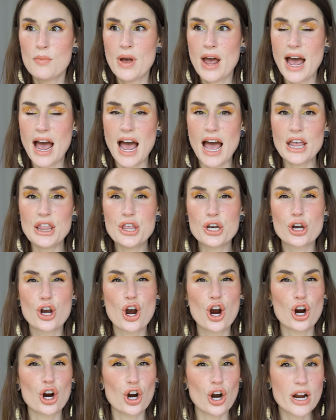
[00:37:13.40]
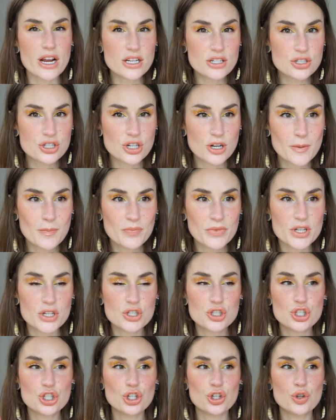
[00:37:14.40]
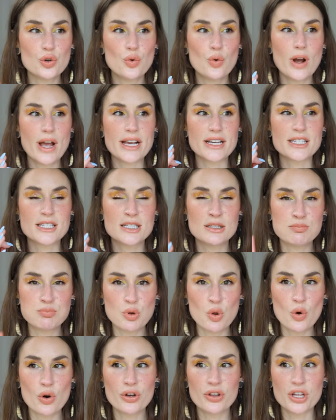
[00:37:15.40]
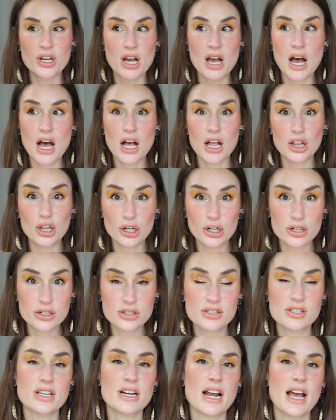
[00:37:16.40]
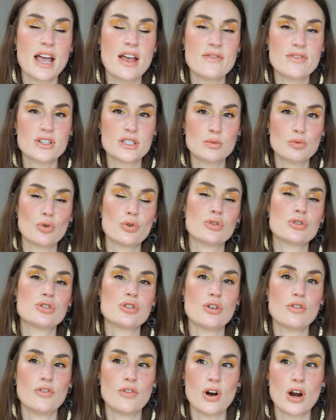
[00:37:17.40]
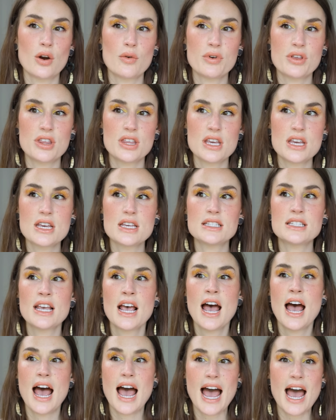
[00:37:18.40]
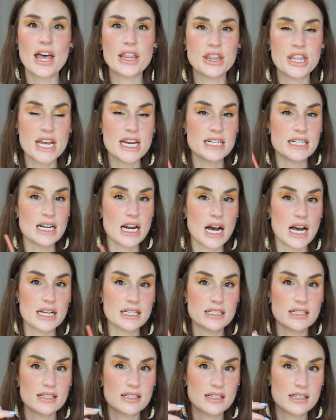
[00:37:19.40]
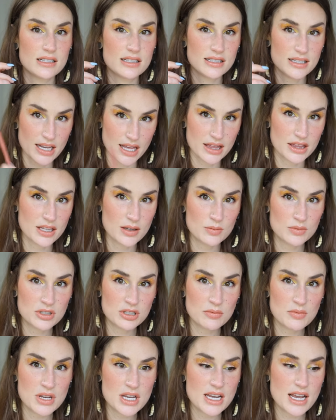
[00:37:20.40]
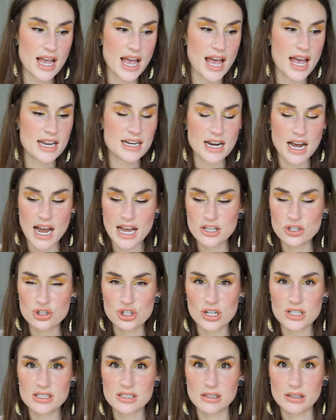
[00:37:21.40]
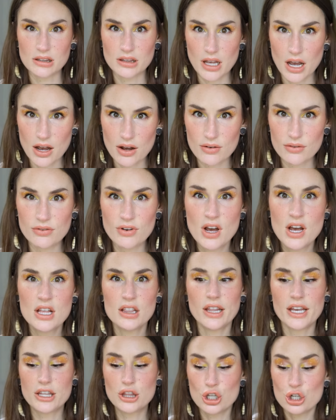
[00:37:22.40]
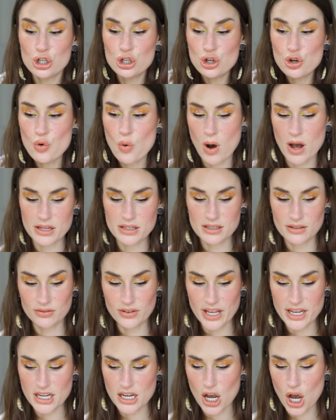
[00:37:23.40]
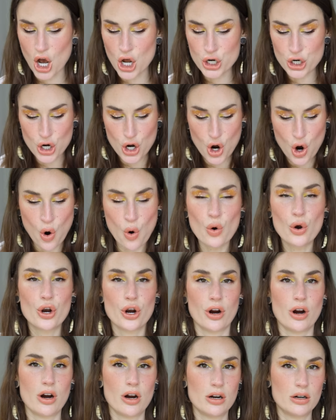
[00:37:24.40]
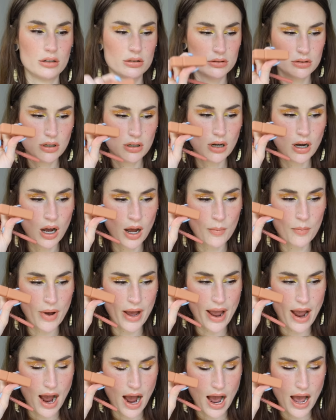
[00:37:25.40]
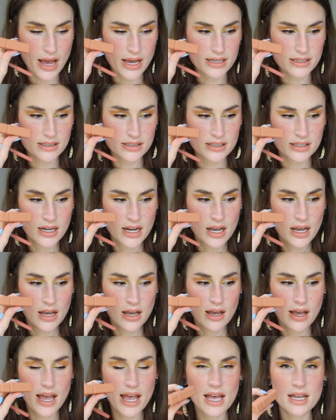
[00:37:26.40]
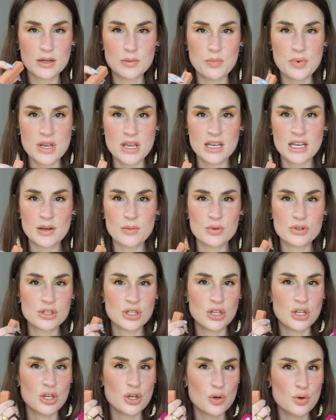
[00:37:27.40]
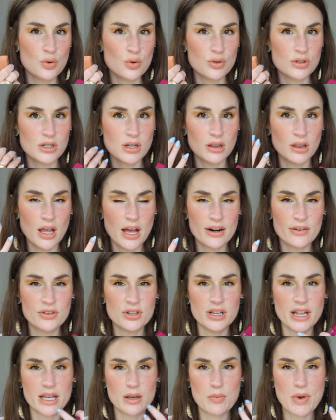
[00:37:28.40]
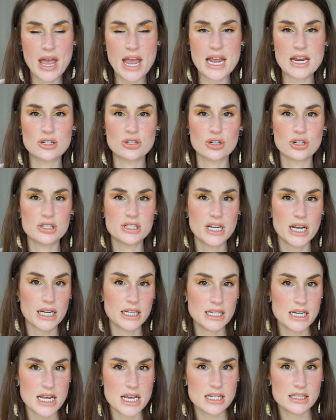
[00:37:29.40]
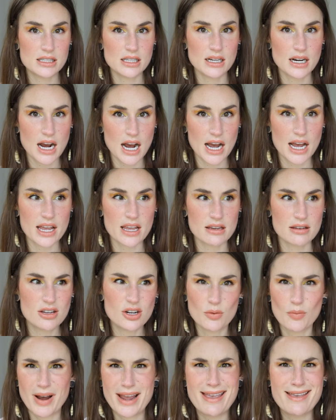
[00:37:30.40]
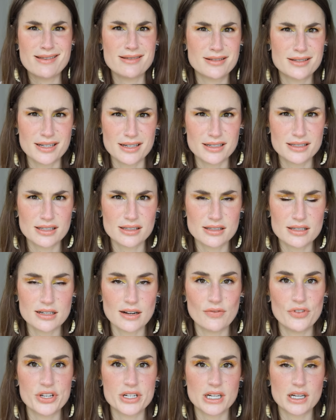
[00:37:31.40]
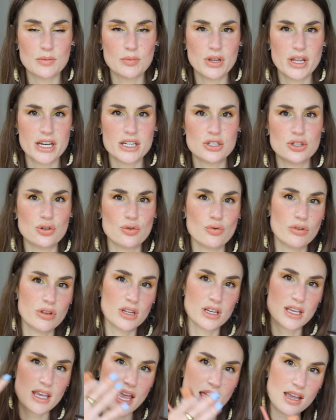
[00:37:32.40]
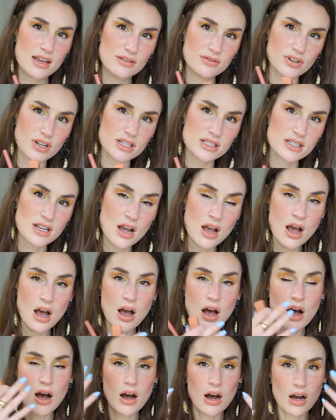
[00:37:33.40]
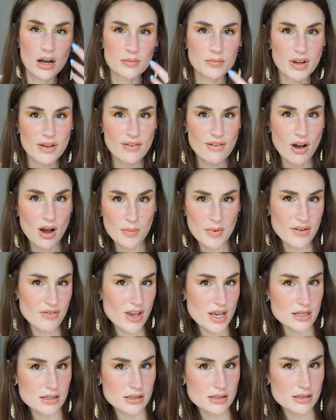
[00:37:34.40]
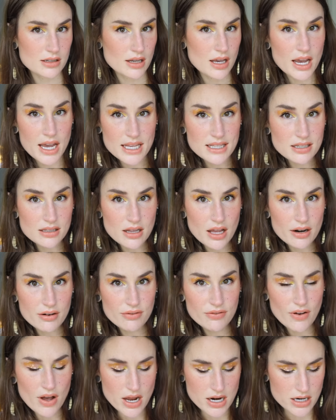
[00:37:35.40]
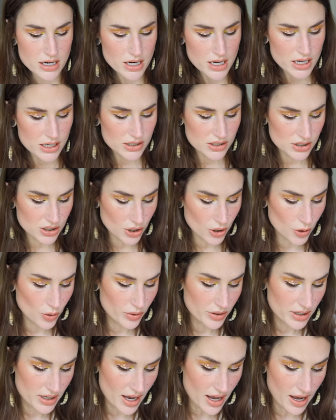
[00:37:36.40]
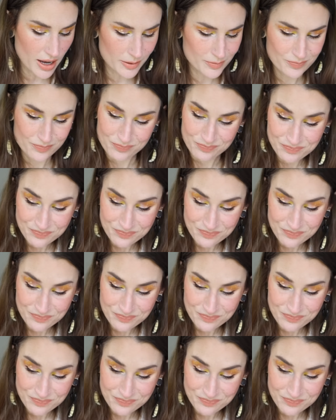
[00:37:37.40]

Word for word: had the courage to explore the colors that I have explored so far with these had they not sent them to me and I just love like the nuance of like an ochre on my eyes and being able to use a lot of the like painter techniques that I, you know, my instincts and stuff that I apply to the canvas on my on my face. It's a lot of fun. So yeah,